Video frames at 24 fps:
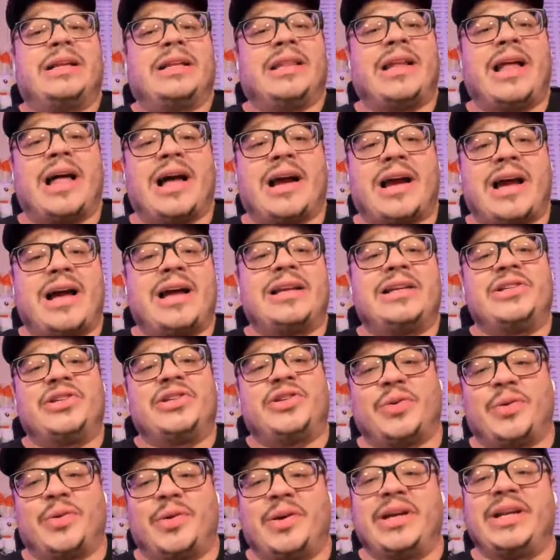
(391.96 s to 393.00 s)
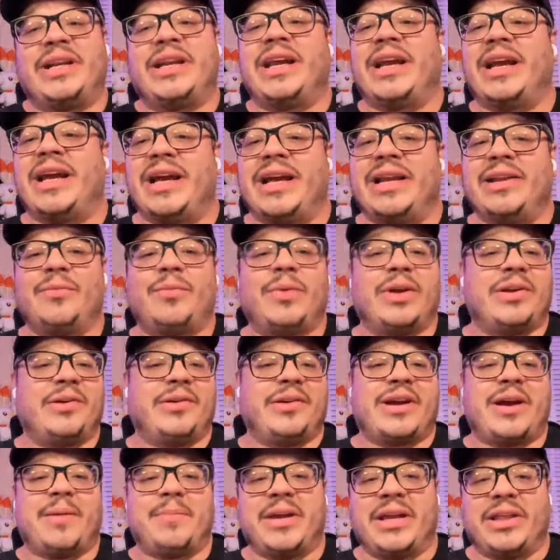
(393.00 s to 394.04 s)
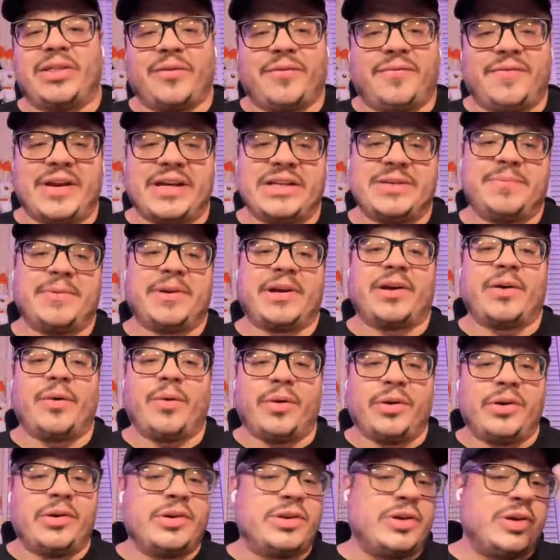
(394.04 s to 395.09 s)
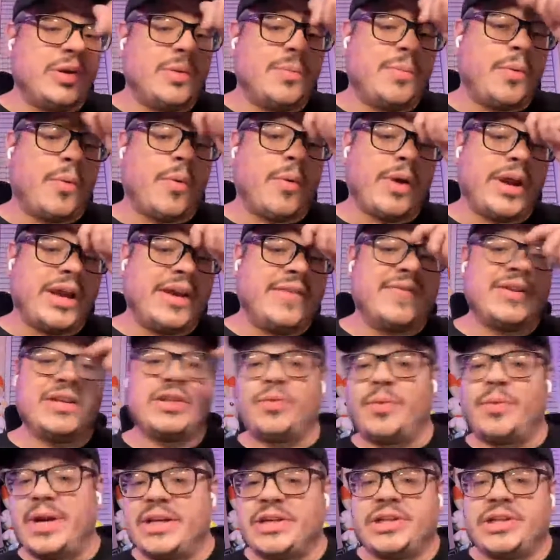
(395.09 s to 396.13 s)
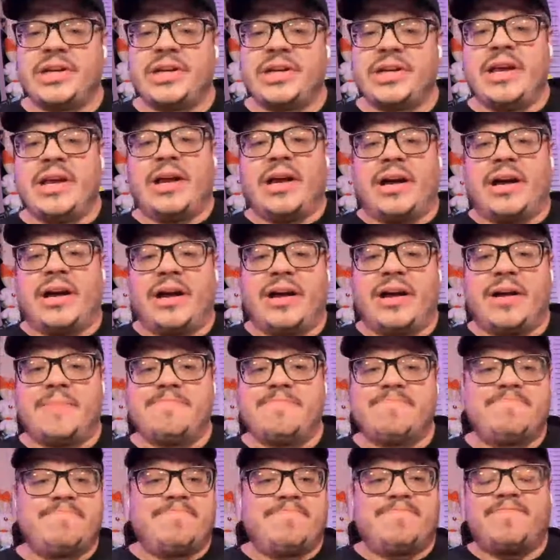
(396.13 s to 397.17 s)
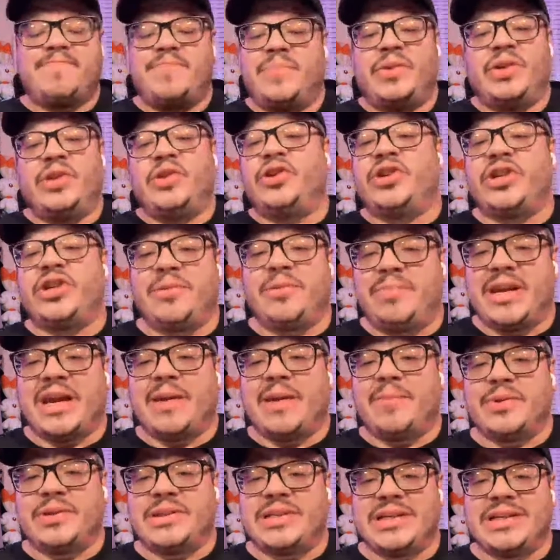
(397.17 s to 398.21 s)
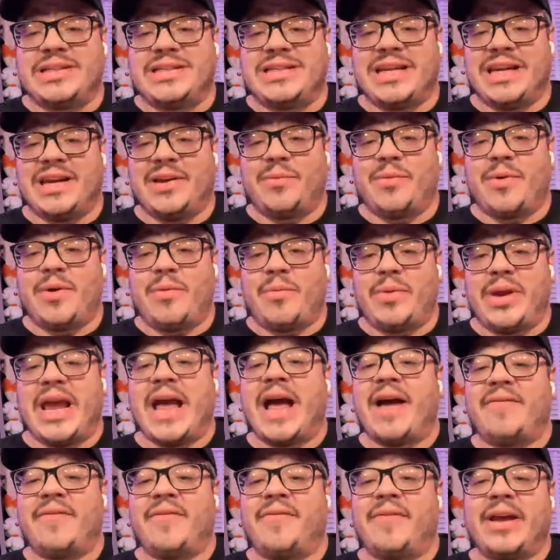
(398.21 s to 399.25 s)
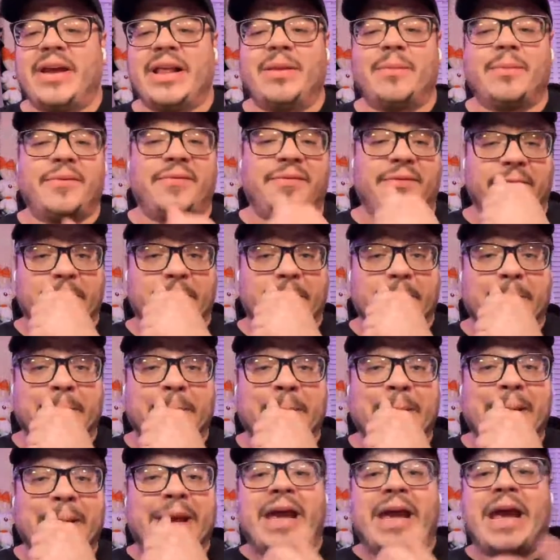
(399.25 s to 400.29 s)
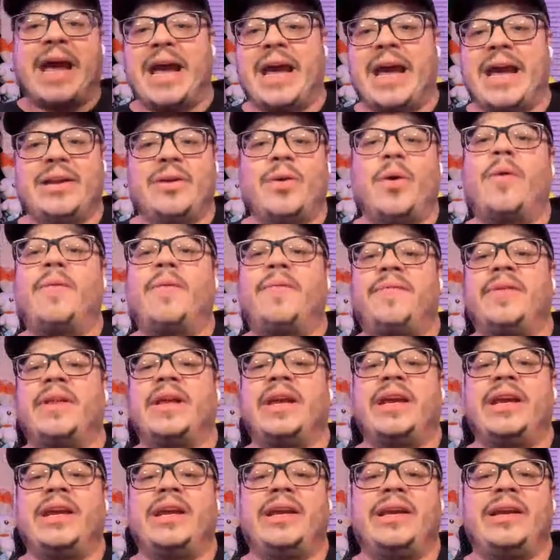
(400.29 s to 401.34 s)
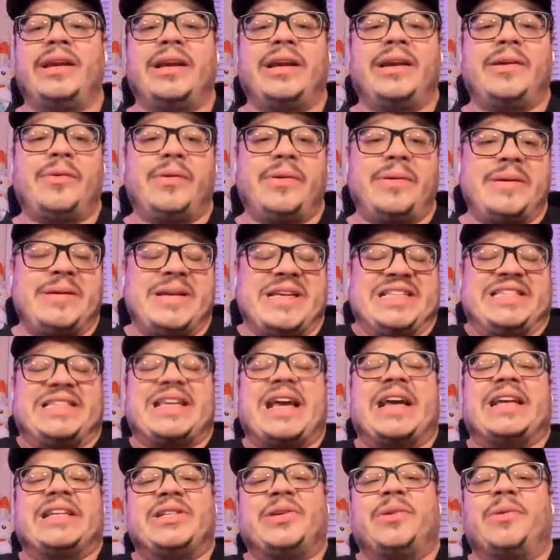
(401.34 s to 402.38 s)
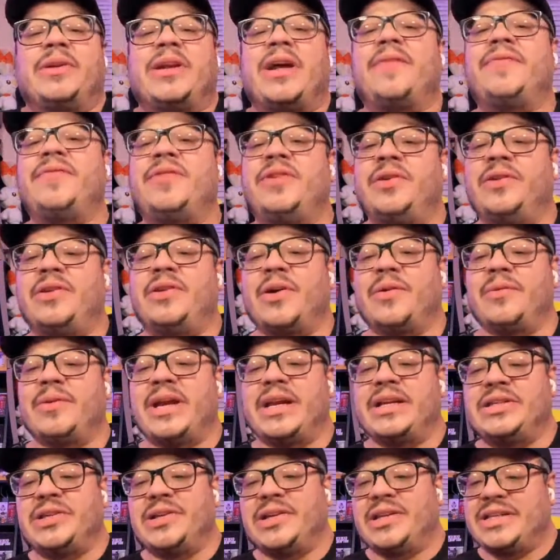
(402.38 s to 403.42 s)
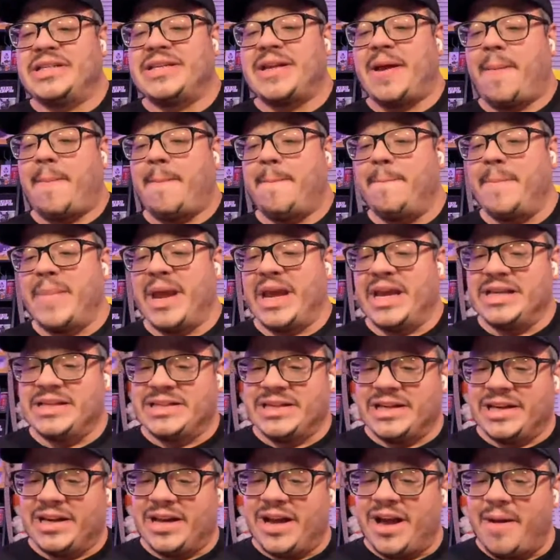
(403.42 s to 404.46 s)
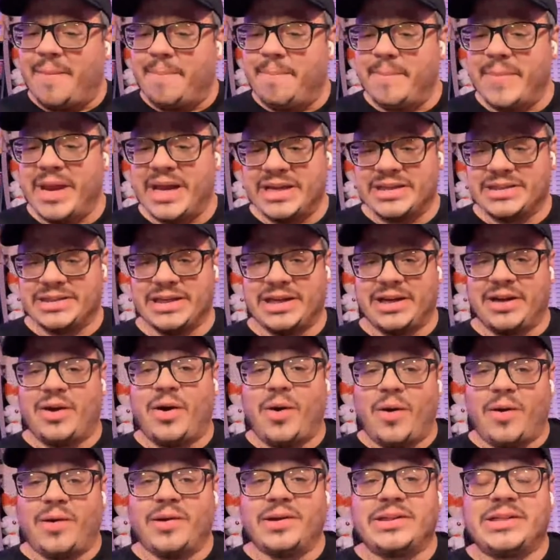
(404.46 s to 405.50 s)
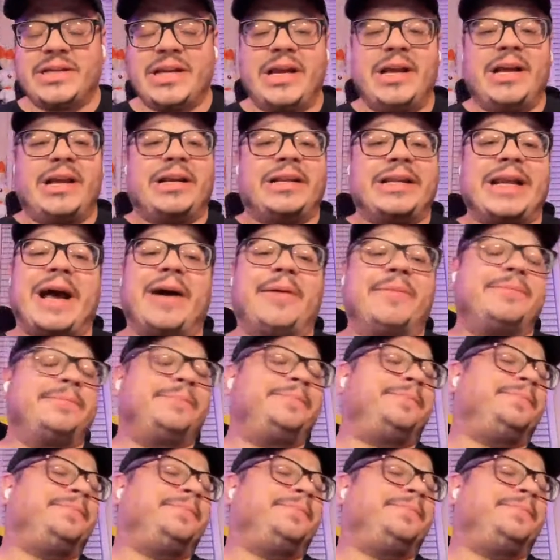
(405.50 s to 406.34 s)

log on and join. And whether you're coming in through Facebook or YouTube or even Twitch, you should be able to see what we have available for you, and hopefully entice you enough to donate to this amazing, amazing cause. Now,